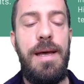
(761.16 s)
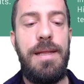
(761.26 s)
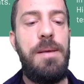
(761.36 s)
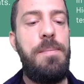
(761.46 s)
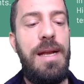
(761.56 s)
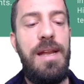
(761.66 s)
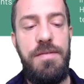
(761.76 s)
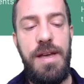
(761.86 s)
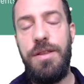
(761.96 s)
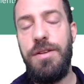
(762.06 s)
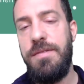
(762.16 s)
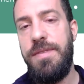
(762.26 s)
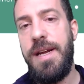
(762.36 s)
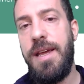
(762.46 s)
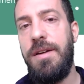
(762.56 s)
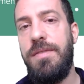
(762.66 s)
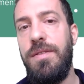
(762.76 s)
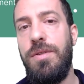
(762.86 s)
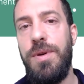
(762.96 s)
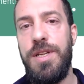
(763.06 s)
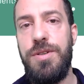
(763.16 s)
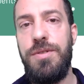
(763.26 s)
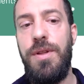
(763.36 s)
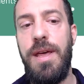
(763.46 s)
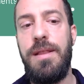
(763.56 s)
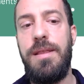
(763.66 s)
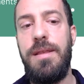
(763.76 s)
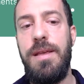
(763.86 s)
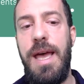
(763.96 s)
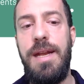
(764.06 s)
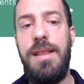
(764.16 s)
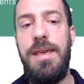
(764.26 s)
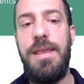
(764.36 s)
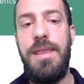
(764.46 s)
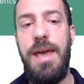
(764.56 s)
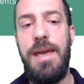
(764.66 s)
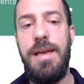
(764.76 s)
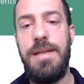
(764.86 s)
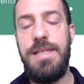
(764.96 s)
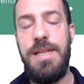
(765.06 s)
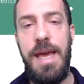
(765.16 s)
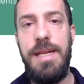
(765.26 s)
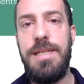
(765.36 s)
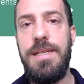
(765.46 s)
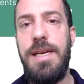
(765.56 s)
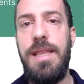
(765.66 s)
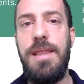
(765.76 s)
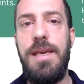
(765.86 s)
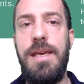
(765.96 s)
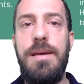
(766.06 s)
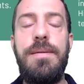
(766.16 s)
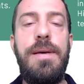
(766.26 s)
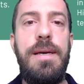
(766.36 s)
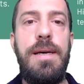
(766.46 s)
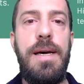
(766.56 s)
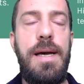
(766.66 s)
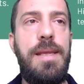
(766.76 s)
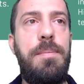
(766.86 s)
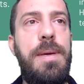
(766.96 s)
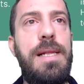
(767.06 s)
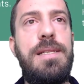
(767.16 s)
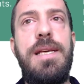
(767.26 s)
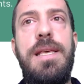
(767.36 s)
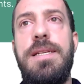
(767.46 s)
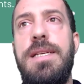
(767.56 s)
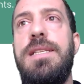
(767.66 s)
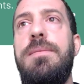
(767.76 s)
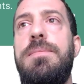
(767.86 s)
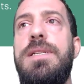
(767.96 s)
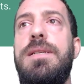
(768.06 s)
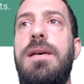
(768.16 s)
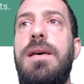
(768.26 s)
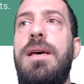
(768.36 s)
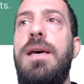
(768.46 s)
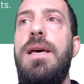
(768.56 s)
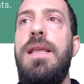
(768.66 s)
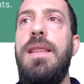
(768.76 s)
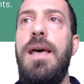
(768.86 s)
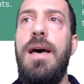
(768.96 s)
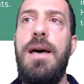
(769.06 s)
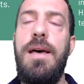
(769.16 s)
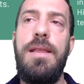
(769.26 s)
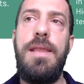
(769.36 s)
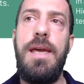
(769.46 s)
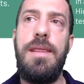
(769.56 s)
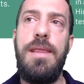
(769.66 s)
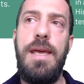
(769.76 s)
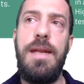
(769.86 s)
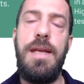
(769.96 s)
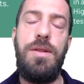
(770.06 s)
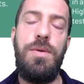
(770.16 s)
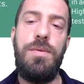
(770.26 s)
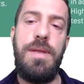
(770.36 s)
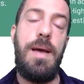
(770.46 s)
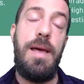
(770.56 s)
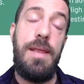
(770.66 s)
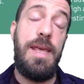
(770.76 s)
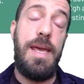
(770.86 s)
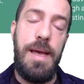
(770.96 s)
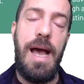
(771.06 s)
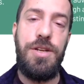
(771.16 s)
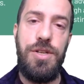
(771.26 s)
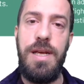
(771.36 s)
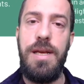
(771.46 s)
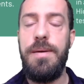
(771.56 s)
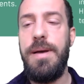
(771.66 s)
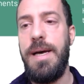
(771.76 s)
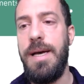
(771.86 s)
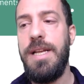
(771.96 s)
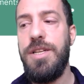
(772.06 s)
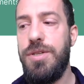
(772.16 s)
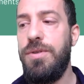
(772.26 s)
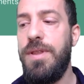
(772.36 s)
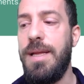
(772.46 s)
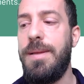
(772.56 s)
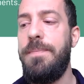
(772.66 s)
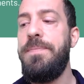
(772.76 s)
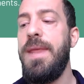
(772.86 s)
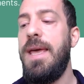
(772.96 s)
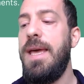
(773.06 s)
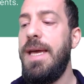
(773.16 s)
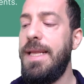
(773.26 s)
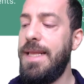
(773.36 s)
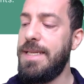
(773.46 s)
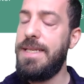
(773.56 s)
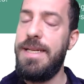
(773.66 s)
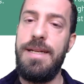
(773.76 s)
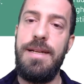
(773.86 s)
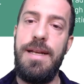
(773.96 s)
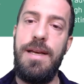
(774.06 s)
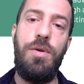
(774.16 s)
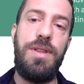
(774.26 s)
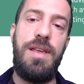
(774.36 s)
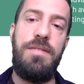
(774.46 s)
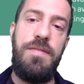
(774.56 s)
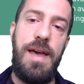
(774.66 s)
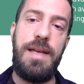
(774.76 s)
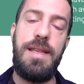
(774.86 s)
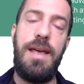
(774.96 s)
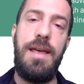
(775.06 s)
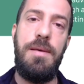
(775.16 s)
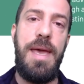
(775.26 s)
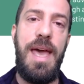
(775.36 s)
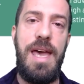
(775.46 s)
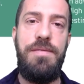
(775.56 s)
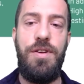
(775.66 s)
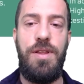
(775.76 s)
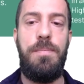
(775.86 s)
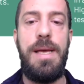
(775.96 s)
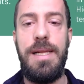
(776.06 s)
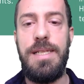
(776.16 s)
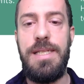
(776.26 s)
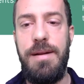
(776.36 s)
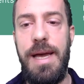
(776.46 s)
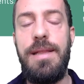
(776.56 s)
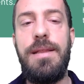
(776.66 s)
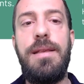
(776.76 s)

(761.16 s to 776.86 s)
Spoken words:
Typically, the vendors are very careful to ensure that anything they change in the PLC, in the systems, they actually ensure that it won't affect the behavior of the PLC, right?